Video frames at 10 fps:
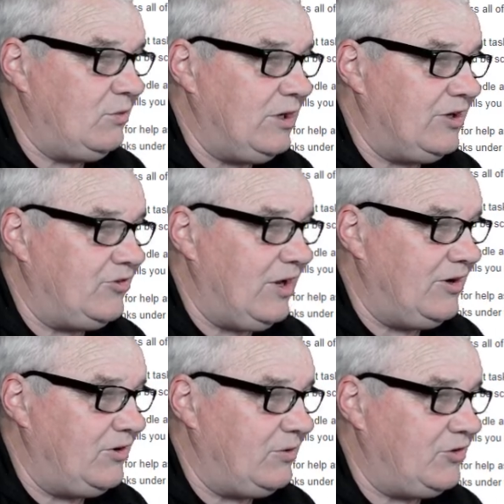Well, it's
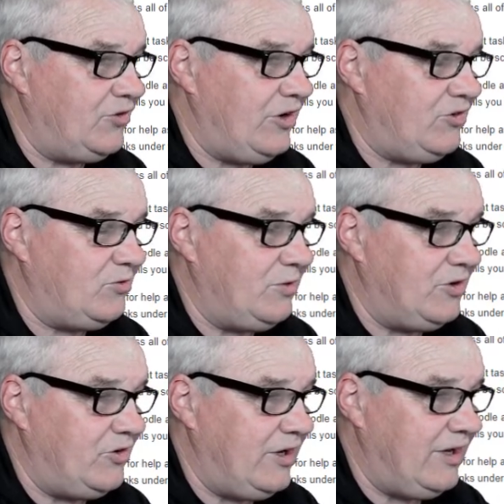under
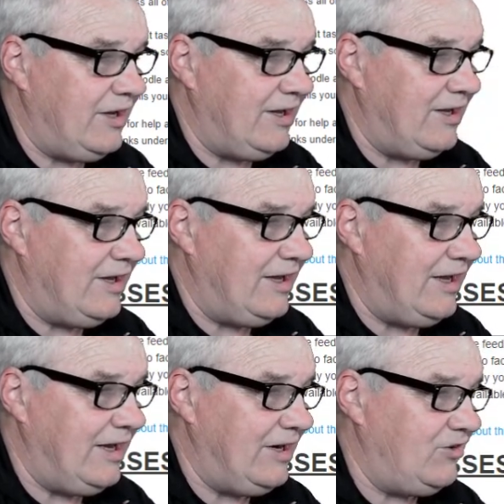assessment here,
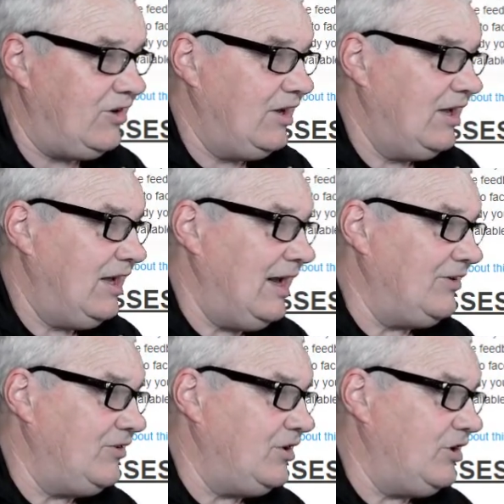and
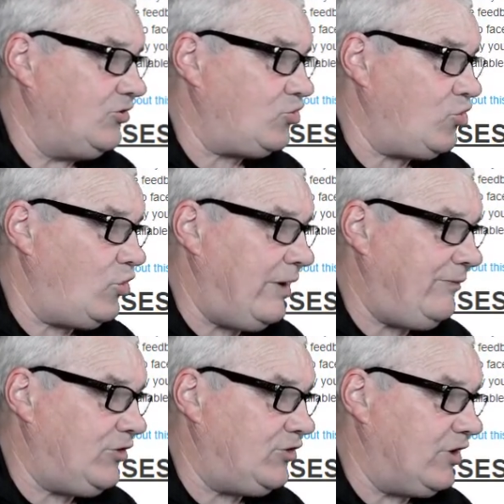under
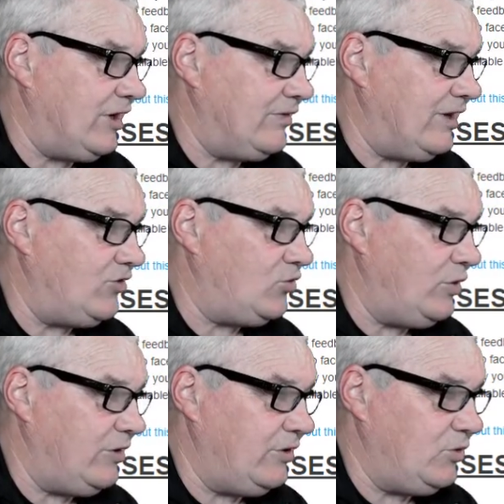traversing, that's
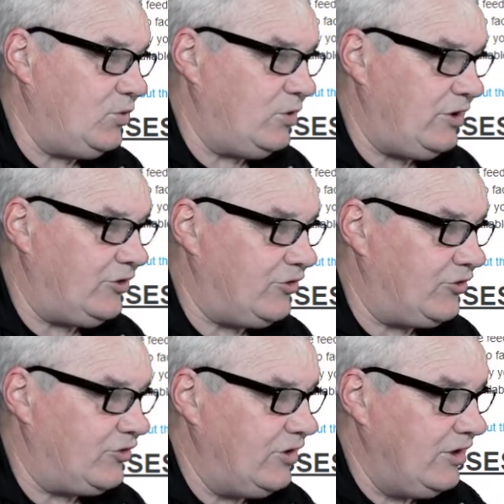where it all
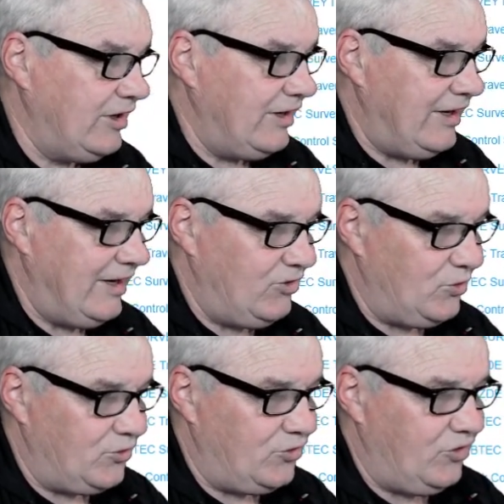is. And
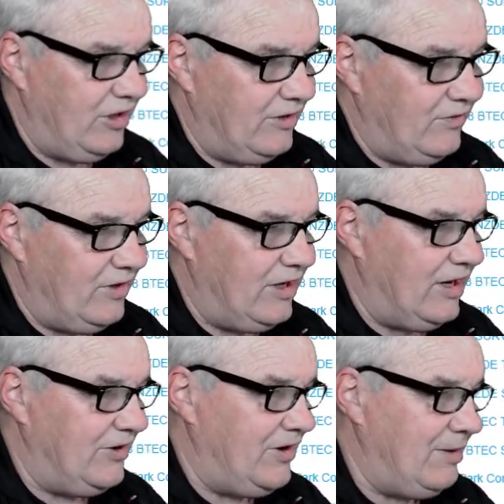you'll see in there
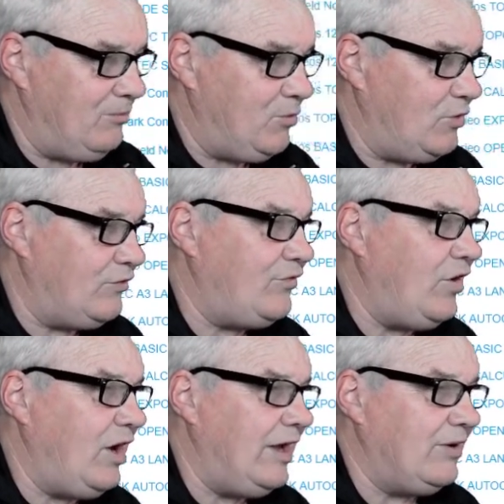a number of
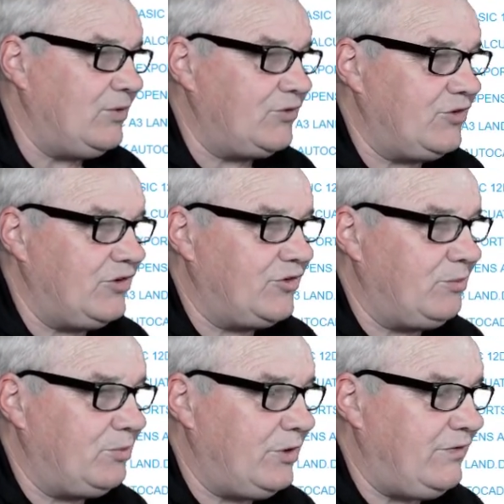files. There's the
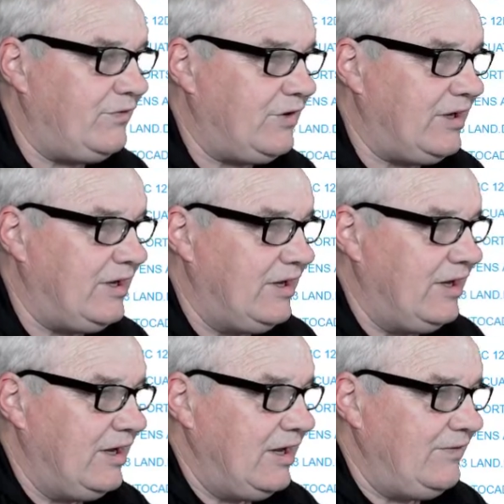briefing
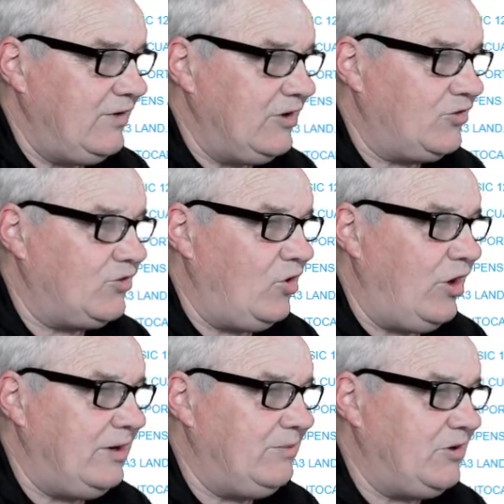and the
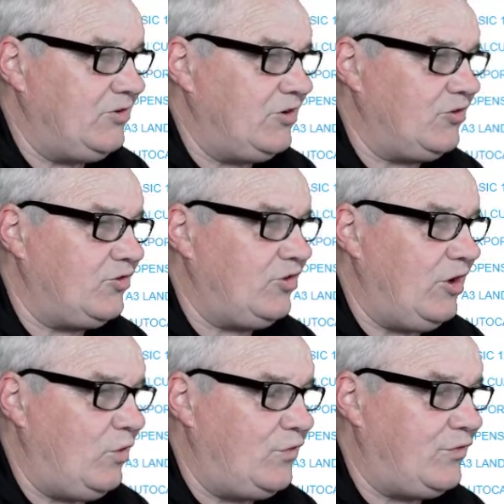assignment
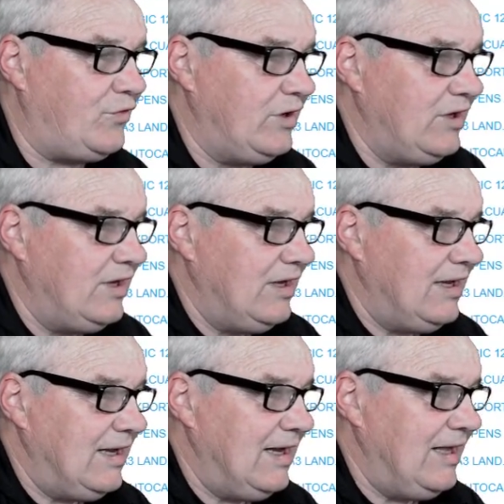itself
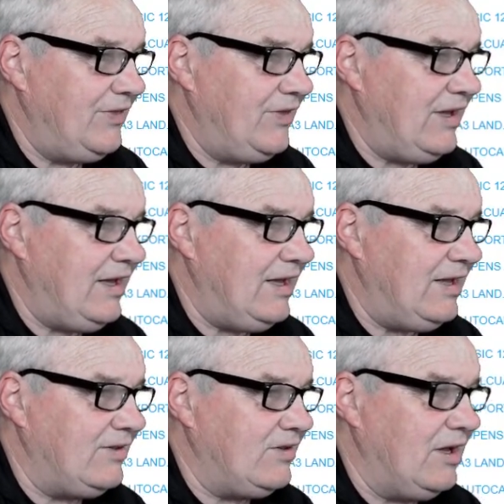
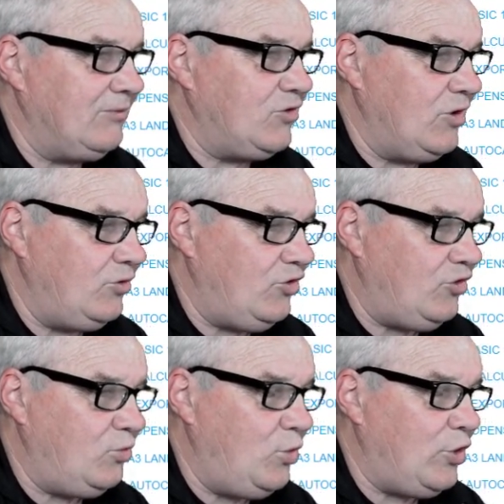there. So I'll
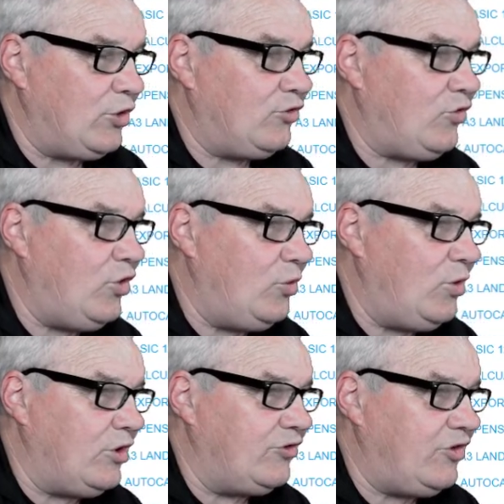just work through
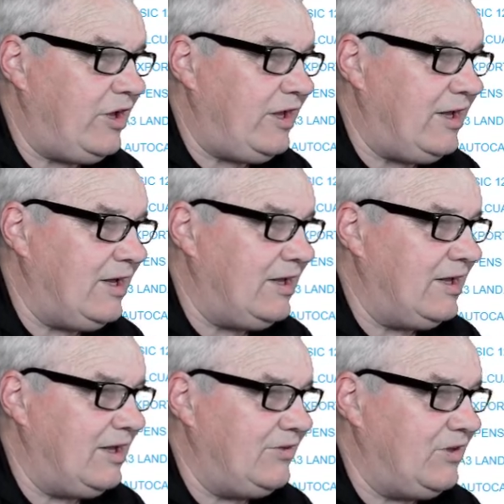what's here.
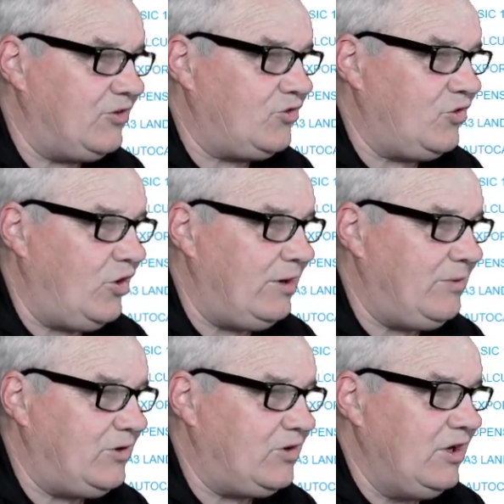The
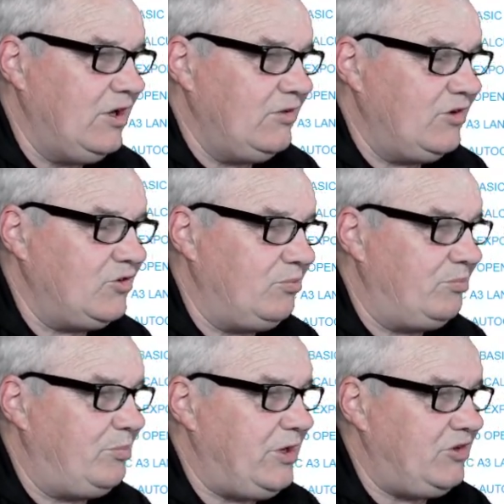assignment, there's a
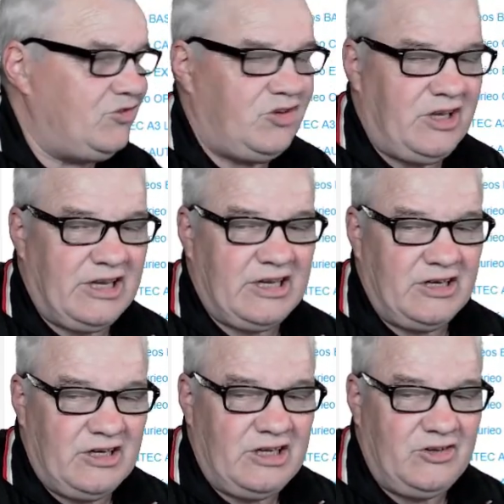BTEC
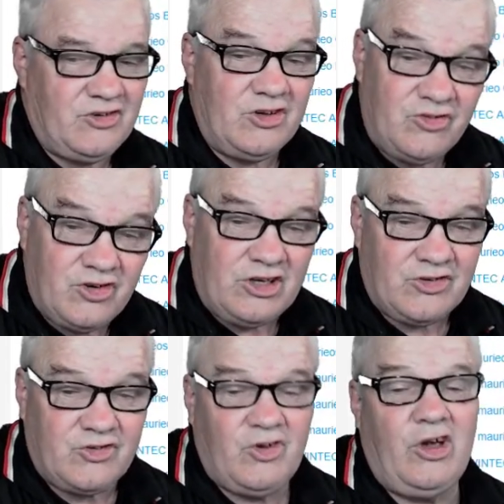and an NZD
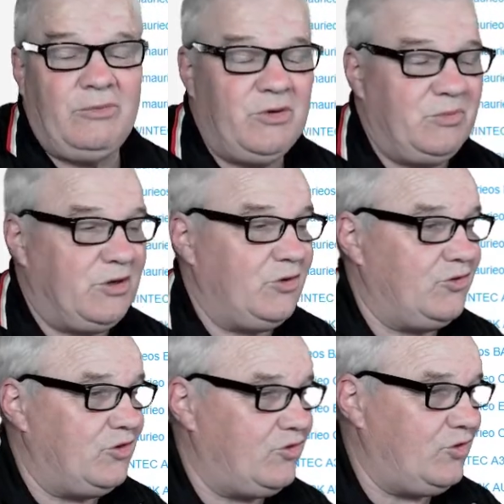assignment
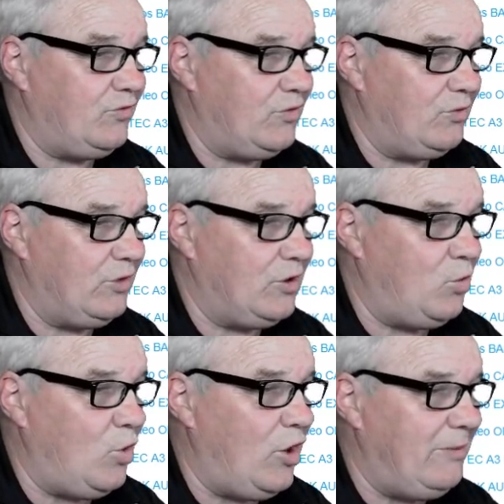because there's different
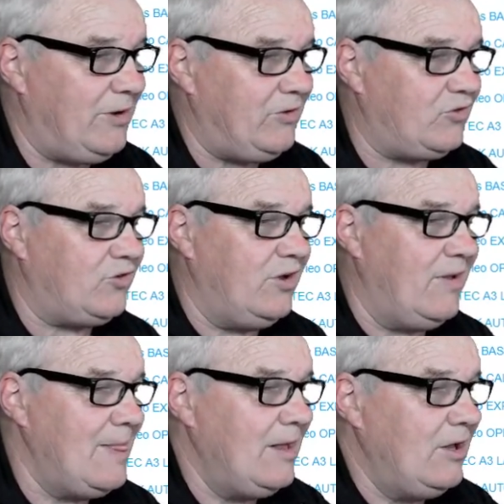requirements.
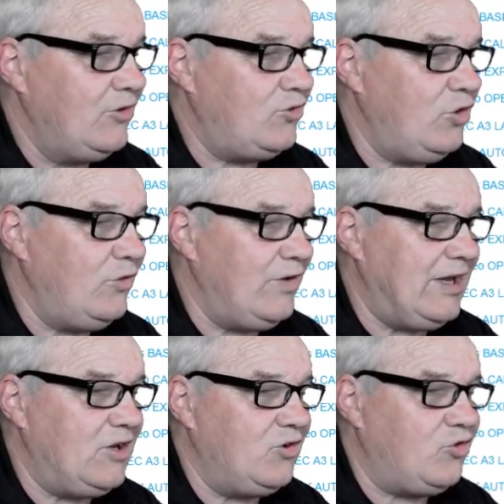Survey
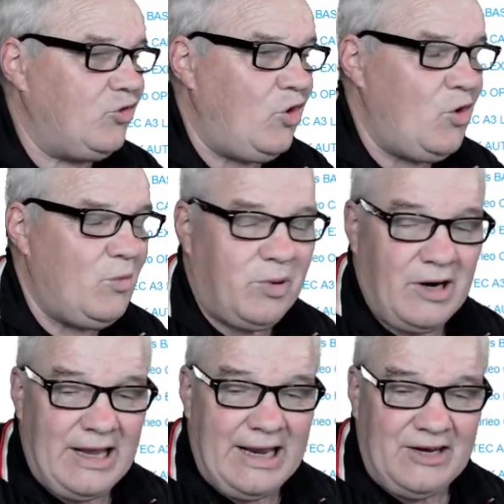control
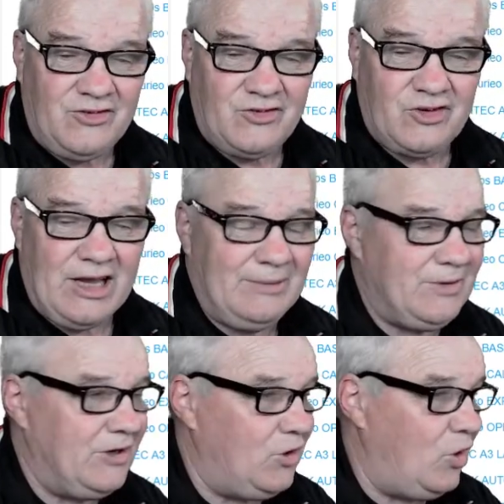plans,
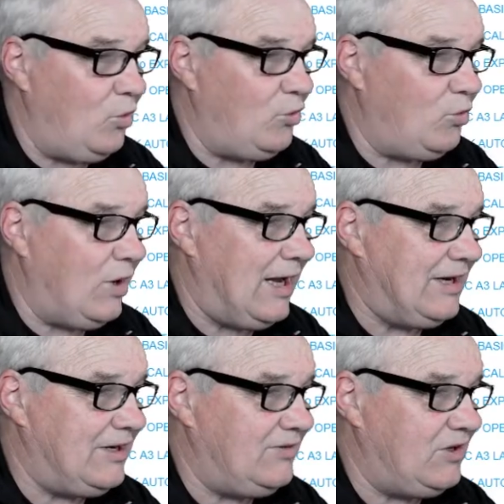an older
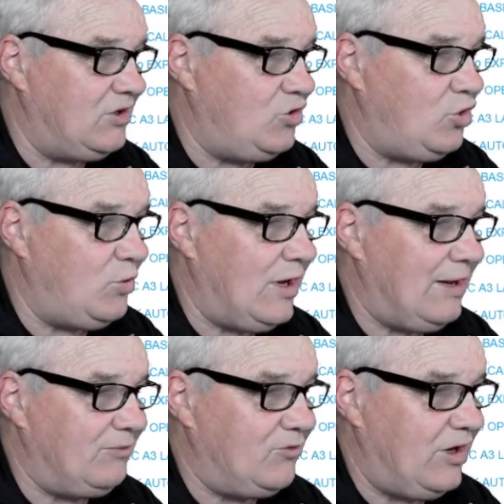one and then a newer
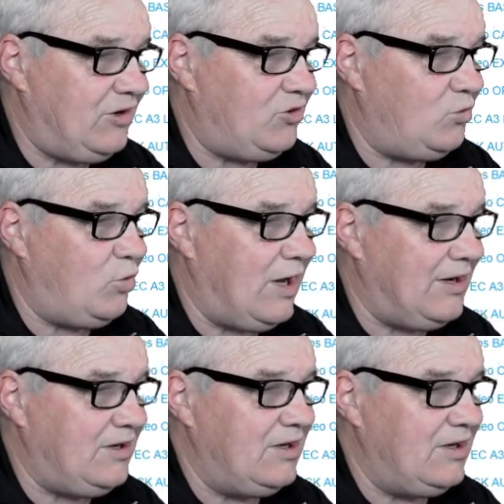updated one.